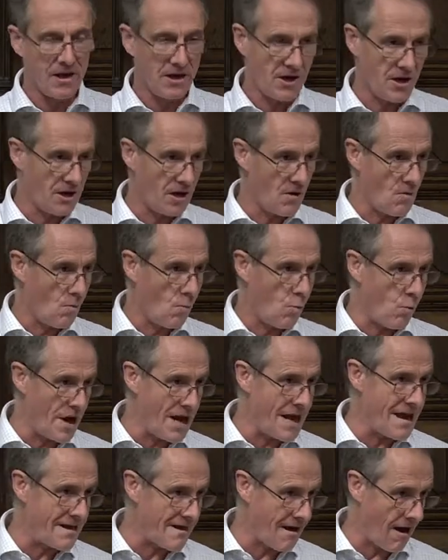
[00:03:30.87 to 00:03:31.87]
you know,
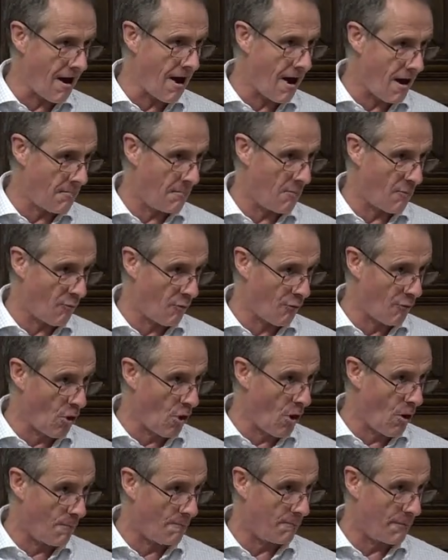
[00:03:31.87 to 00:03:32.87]
we come
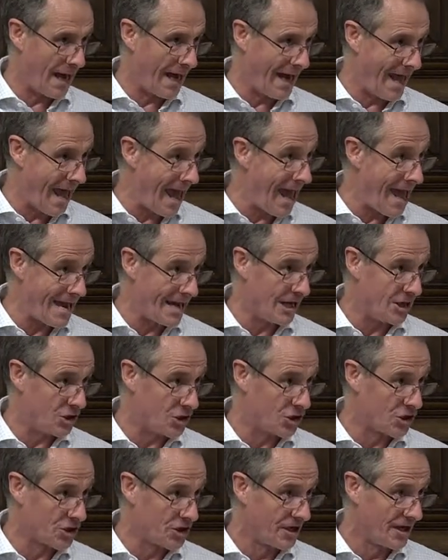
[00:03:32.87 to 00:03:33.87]
from an
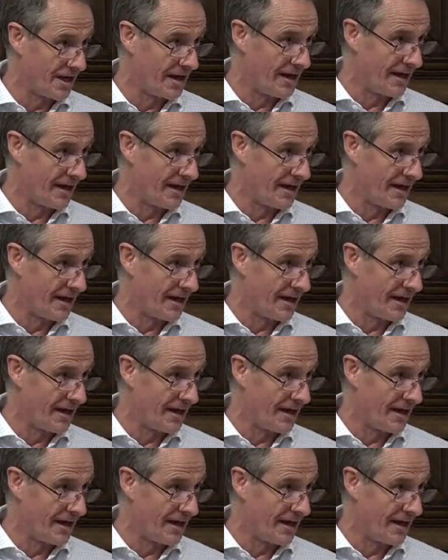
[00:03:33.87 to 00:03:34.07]
age